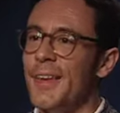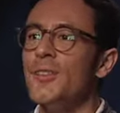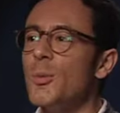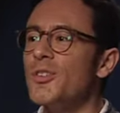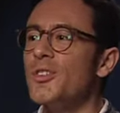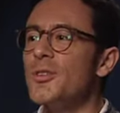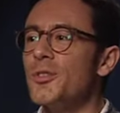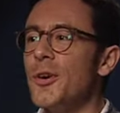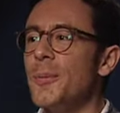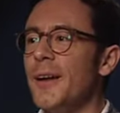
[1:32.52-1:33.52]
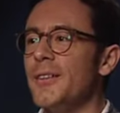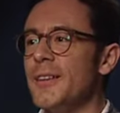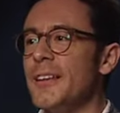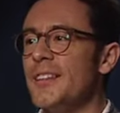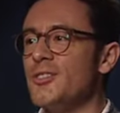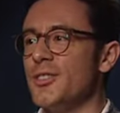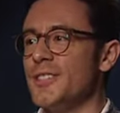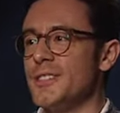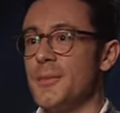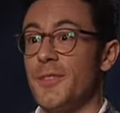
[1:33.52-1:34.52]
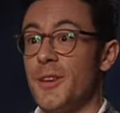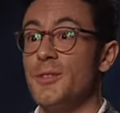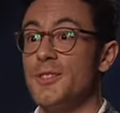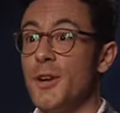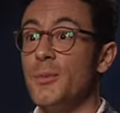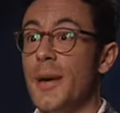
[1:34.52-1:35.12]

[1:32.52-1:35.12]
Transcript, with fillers: So what did you enjoy about introducing some of those soap